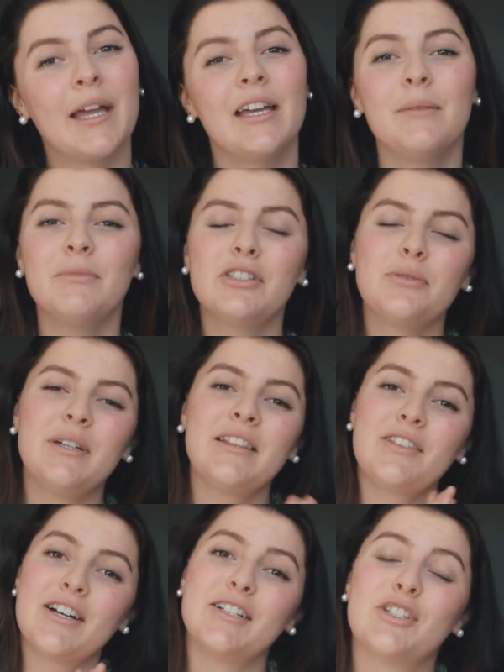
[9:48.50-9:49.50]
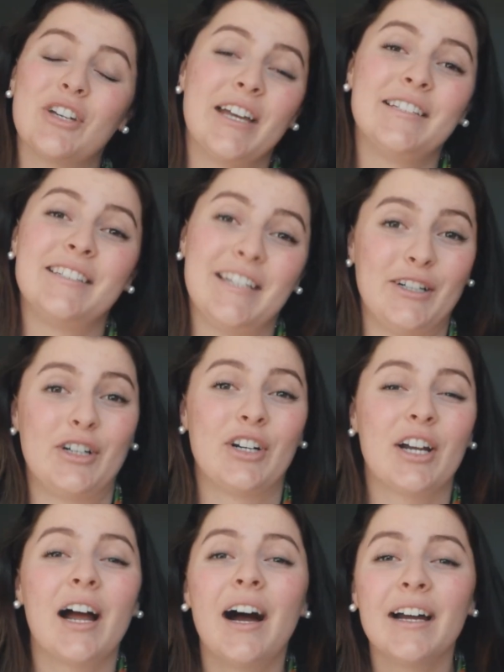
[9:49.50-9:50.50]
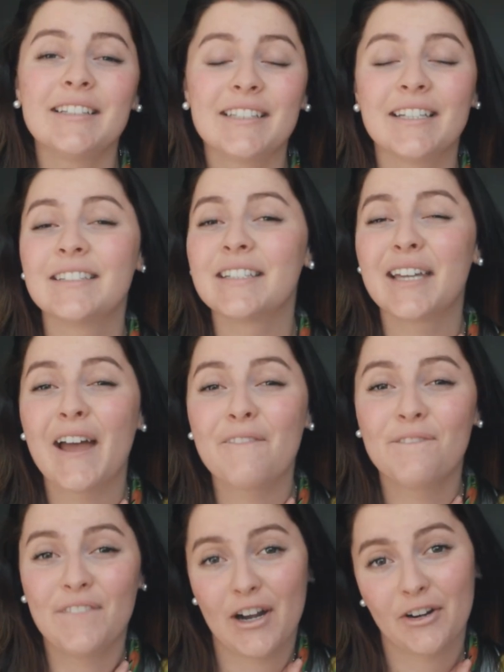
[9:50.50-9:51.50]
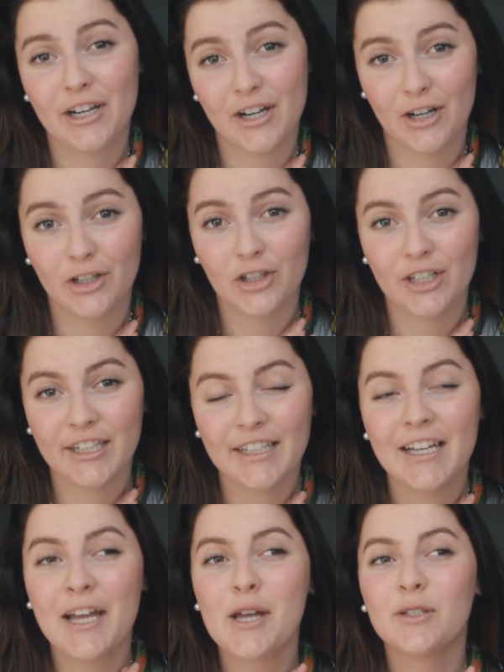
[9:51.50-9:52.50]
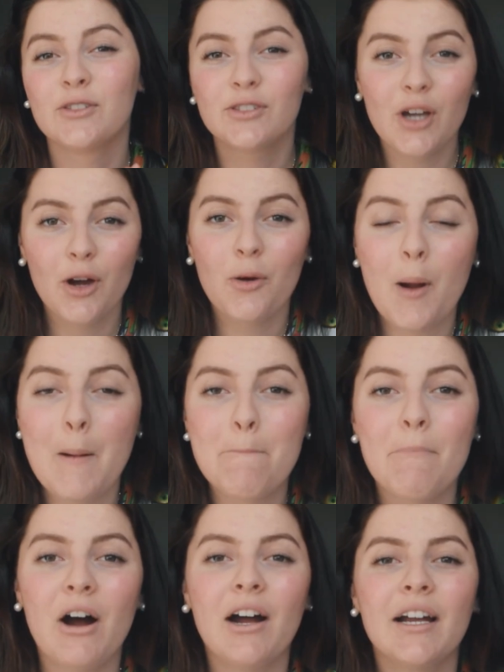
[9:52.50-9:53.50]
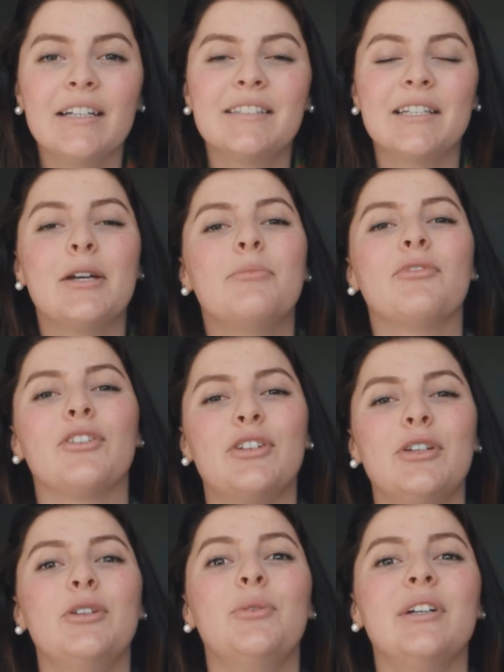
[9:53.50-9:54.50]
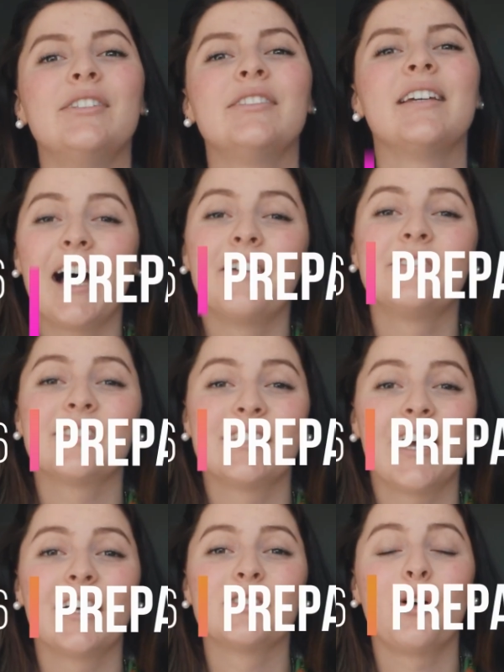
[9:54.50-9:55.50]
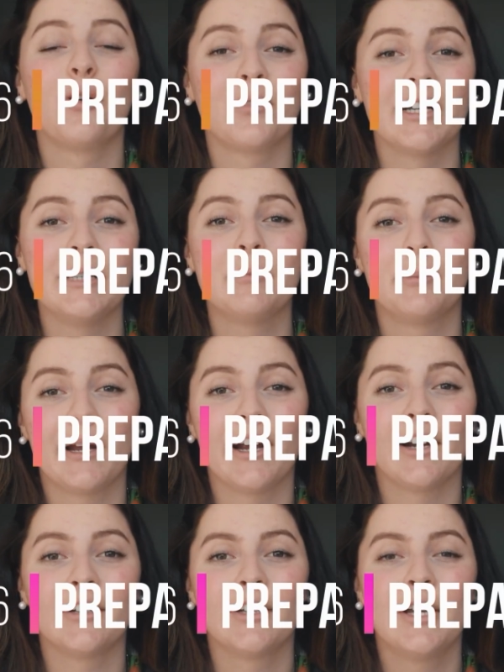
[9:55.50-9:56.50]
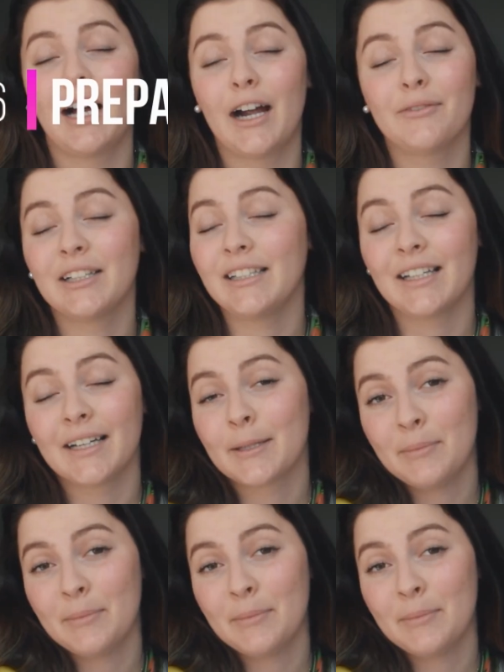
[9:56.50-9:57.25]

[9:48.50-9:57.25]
in between lunch and dinner, I tend to get very hungry. So my tip for you is to have snacks already prepared. I really like